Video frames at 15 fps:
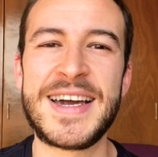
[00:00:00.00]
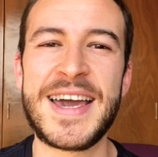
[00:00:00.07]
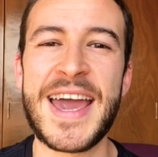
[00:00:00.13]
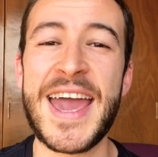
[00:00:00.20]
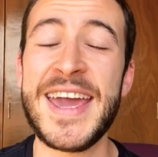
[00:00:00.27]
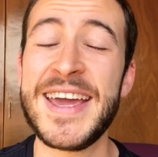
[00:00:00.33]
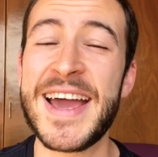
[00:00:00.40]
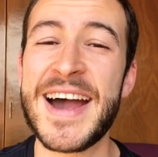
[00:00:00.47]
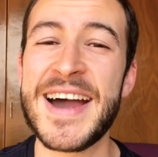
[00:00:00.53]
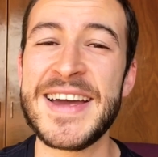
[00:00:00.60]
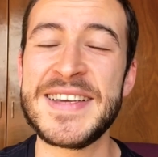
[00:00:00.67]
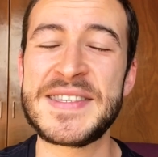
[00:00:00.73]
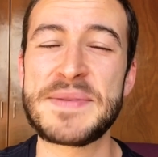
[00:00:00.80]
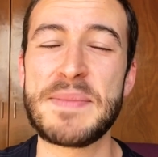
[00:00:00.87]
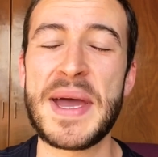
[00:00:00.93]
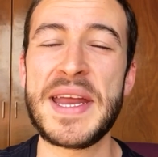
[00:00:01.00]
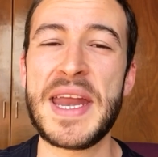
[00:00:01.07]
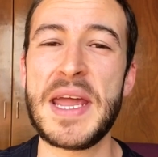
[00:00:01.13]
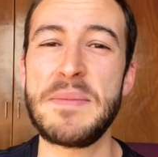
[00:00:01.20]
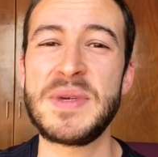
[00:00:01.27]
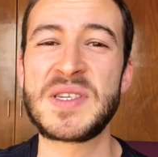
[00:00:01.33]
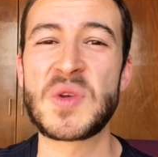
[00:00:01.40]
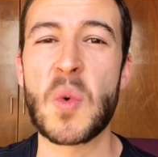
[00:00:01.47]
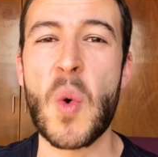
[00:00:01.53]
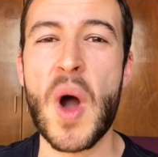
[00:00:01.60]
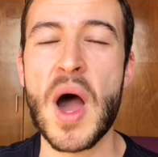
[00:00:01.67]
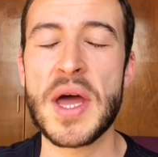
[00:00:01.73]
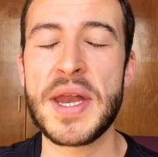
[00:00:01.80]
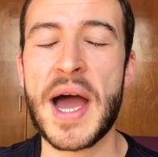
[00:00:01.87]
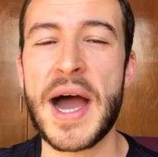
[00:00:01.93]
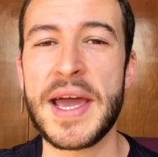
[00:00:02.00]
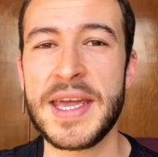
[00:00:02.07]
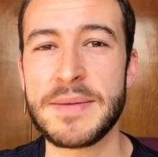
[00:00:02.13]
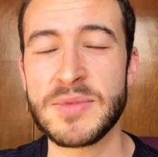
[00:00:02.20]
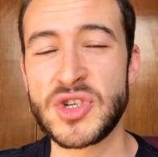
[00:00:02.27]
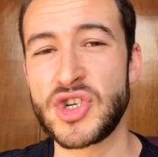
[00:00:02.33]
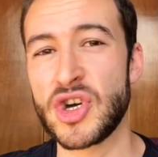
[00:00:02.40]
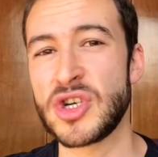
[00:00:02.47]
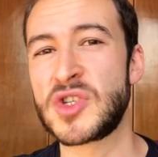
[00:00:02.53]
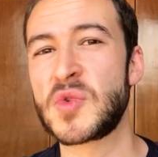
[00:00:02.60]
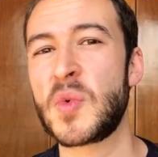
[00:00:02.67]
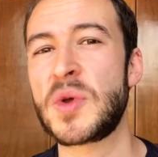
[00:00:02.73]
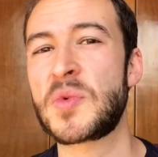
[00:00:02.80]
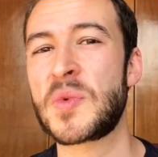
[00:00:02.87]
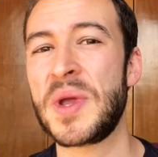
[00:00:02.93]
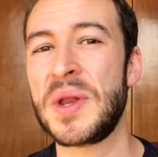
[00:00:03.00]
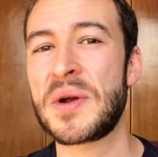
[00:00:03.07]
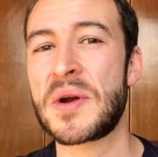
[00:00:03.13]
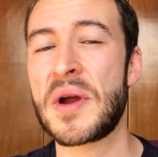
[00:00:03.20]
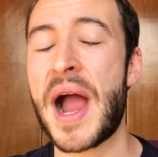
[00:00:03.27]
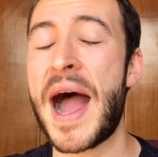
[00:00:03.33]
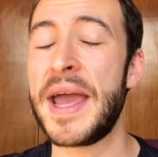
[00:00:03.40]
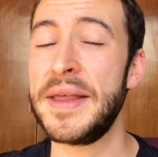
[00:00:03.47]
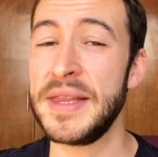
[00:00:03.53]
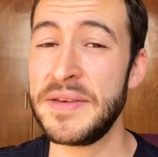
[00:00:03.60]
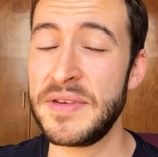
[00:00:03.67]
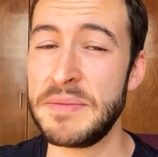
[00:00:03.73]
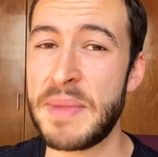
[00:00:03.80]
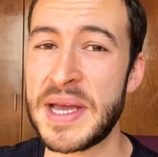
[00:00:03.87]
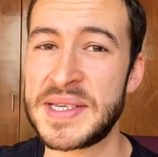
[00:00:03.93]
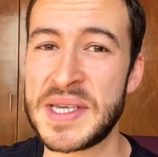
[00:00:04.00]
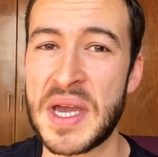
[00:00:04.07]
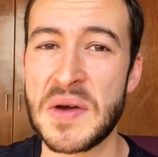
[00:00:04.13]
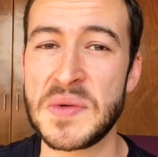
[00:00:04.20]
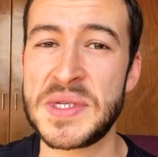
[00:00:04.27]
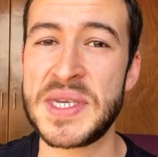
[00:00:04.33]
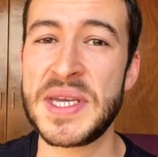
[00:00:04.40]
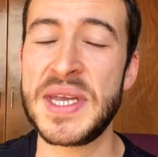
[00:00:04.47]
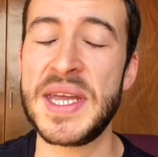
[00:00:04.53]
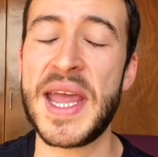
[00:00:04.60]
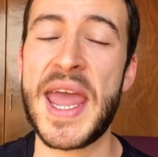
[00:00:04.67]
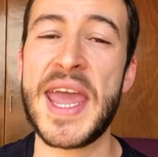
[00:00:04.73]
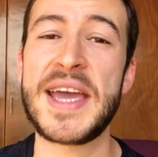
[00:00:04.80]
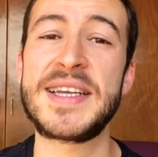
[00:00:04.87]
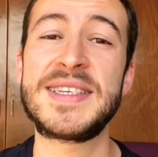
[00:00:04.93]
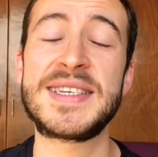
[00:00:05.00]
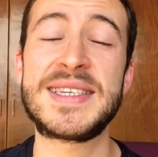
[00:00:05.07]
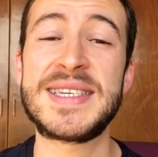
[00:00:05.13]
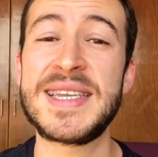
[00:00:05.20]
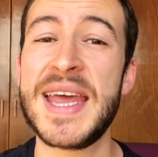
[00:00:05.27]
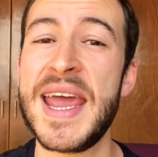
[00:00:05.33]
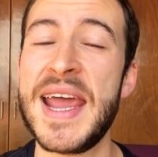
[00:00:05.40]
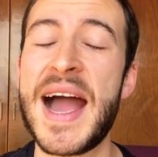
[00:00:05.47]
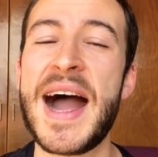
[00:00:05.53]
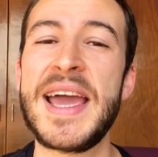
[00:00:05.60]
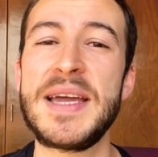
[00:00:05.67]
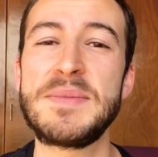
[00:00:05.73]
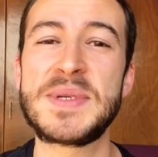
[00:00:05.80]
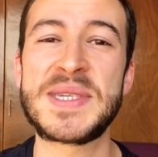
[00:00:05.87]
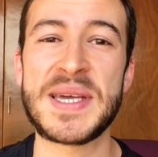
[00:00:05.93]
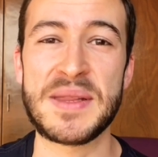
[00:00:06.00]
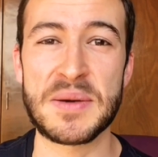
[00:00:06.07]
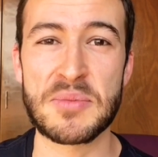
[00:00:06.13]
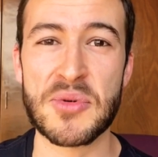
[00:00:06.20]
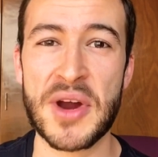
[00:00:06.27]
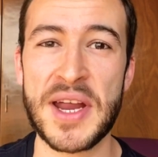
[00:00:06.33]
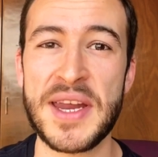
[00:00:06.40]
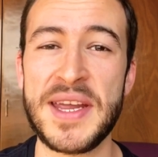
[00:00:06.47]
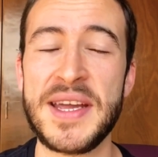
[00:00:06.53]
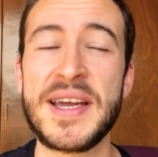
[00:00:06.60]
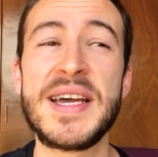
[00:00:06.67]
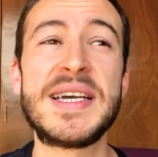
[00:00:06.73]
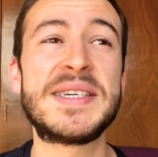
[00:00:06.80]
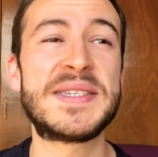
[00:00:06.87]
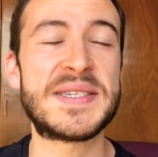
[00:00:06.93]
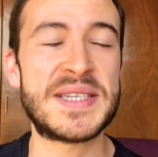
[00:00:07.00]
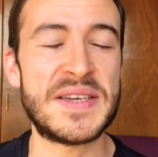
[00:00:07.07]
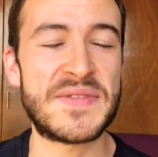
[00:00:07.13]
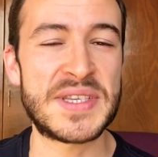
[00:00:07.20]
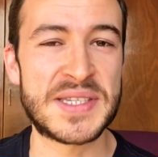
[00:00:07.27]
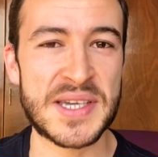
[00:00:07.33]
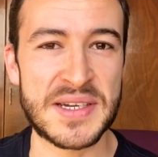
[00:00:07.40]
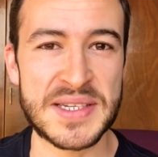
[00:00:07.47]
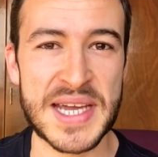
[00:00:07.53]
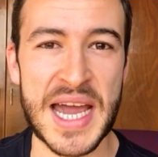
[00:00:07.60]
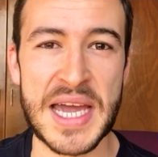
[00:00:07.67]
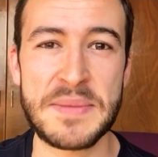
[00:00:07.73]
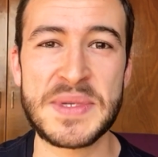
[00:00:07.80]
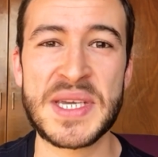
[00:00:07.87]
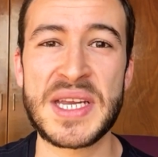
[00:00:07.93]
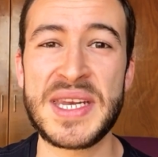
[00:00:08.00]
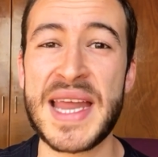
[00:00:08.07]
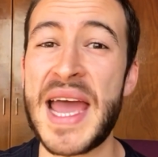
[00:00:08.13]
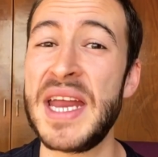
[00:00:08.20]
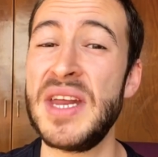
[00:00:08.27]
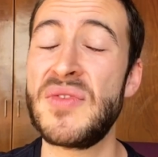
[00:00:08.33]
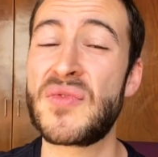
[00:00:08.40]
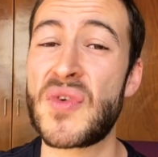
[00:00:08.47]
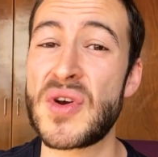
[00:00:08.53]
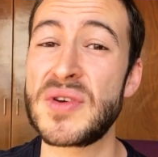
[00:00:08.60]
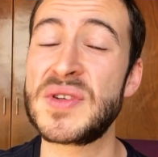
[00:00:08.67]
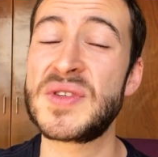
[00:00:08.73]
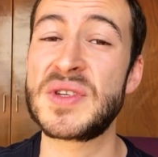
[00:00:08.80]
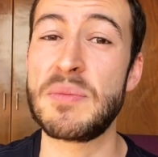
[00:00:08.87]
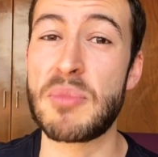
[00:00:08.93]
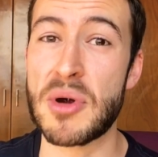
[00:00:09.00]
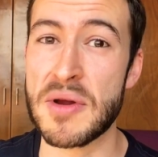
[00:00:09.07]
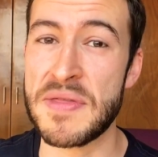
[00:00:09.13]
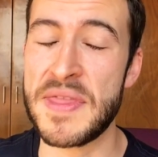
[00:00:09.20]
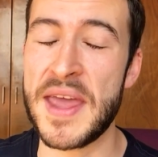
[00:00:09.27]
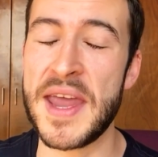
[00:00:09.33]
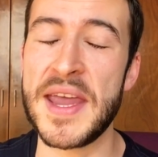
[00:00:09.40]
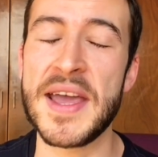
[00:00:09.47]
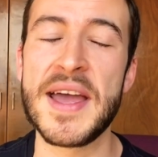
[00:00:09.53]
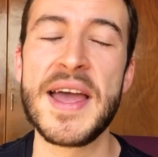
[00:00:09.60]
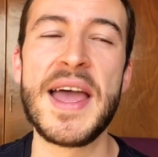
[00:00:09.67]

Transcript: Hey guys, my name is Juan. I am just one reader. I live in Mexico City, and today I am celebrating Stephen Sondheim's 91st birthday.